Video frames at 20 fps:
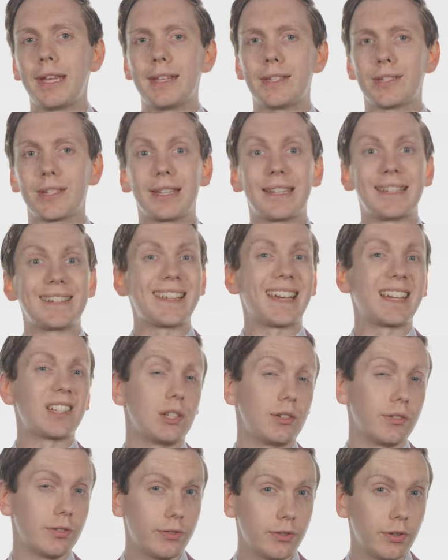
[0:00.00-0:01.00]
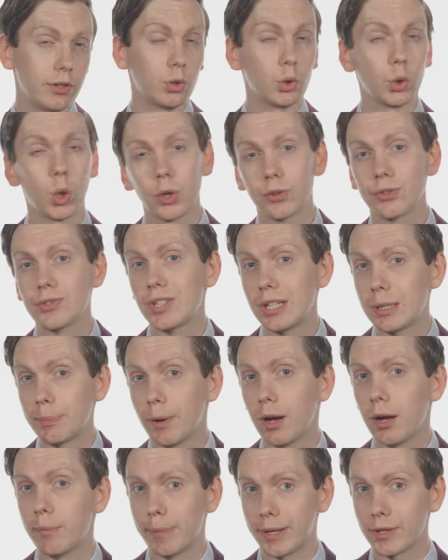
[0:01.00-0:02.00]
is an executive,
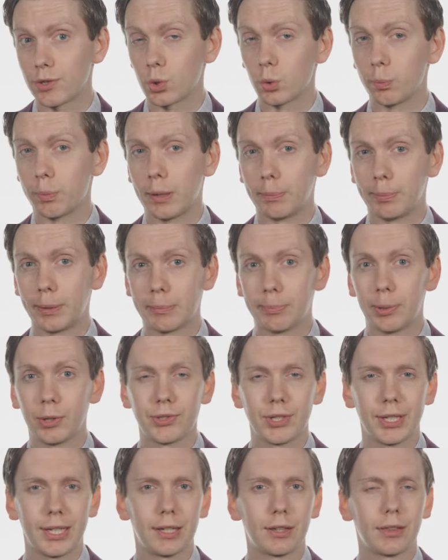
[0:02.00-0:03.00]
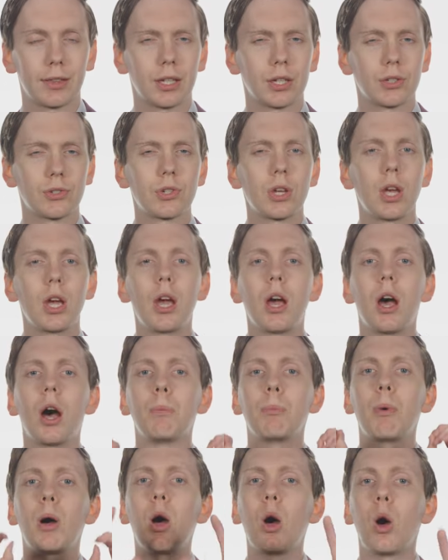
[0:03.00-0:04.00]
non-departmental public body that
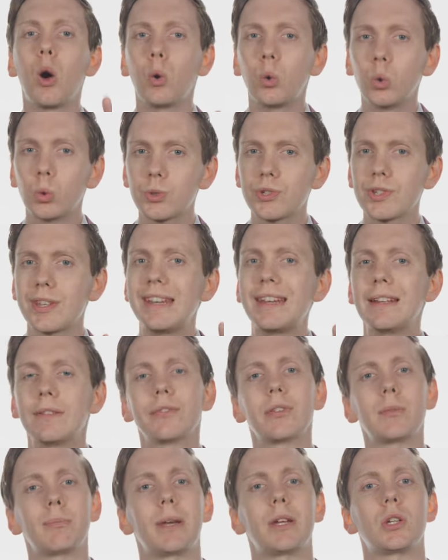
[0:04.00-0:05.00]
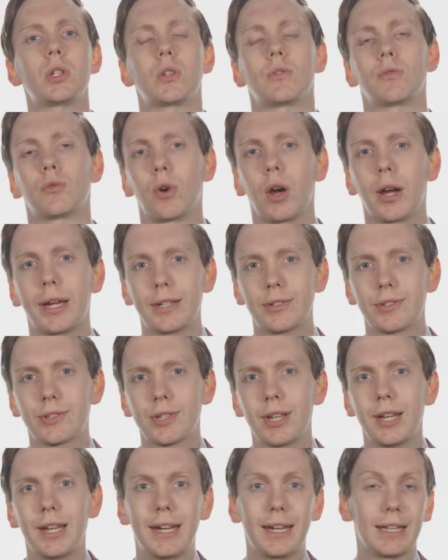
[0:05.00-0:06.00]
upholds information
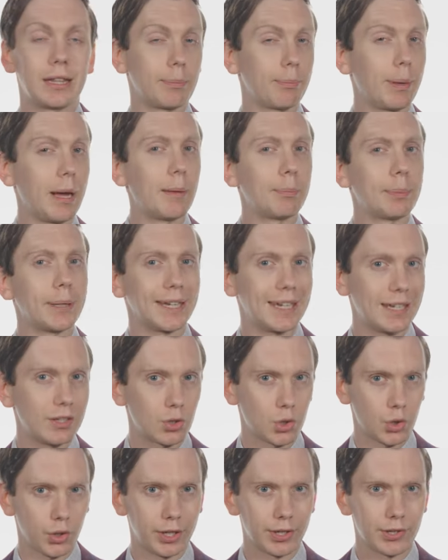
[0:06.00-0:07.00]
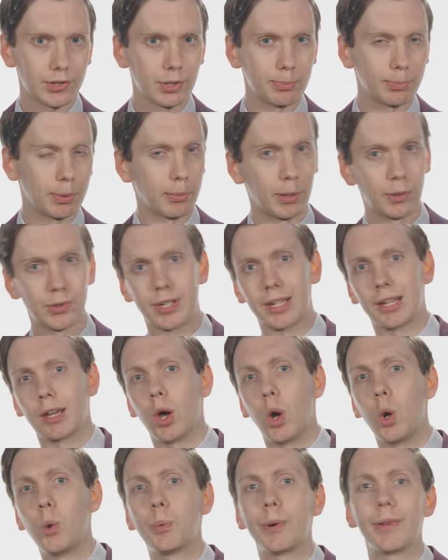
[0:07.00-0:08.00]
rights in the public interest, promoting
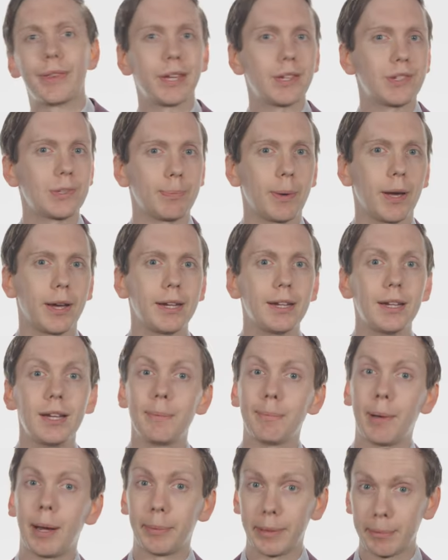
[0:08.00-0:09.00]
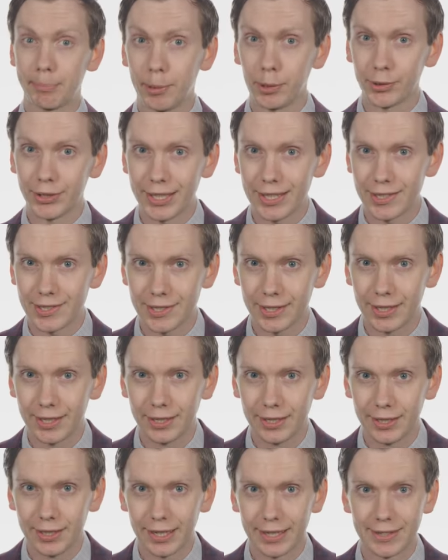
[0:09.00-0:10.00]
openness by public bodies
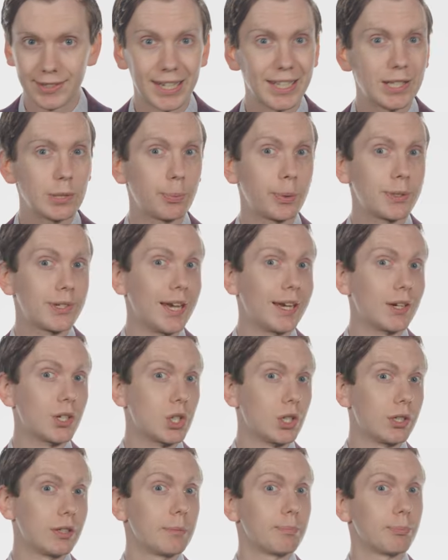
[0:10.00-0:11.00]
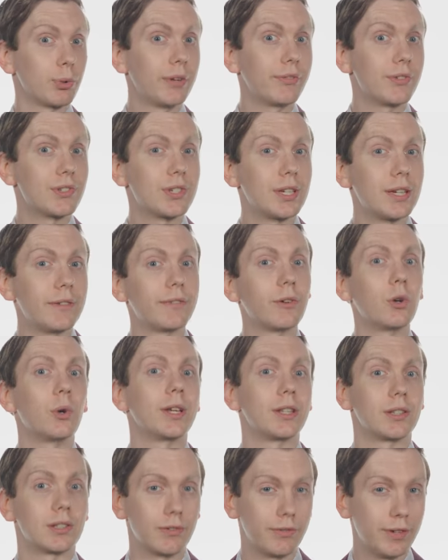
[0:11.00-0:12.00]
and data protection and privacy for
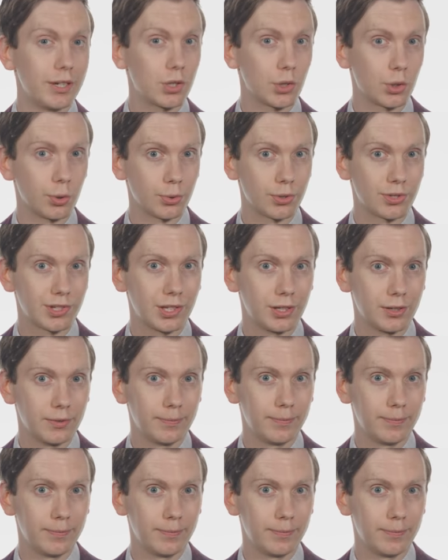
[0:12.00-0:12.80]
individuals.